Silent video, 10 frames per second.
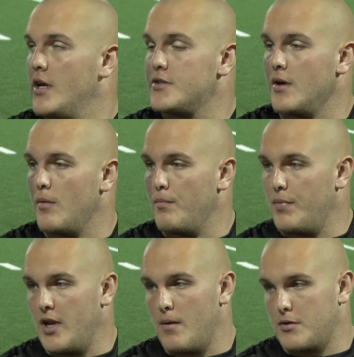So
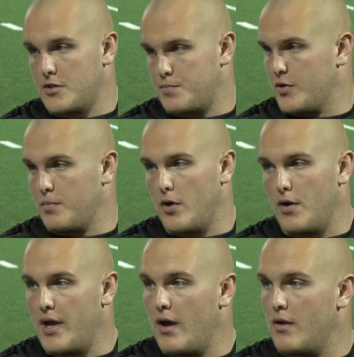being able to just put the
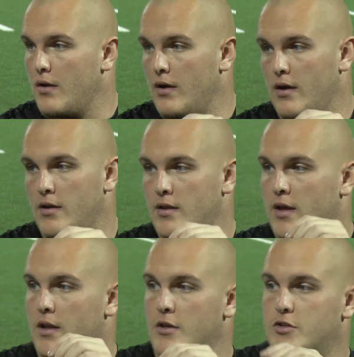ball down
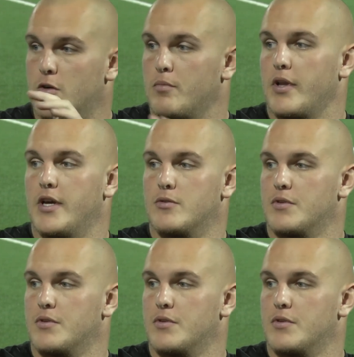and certain plays,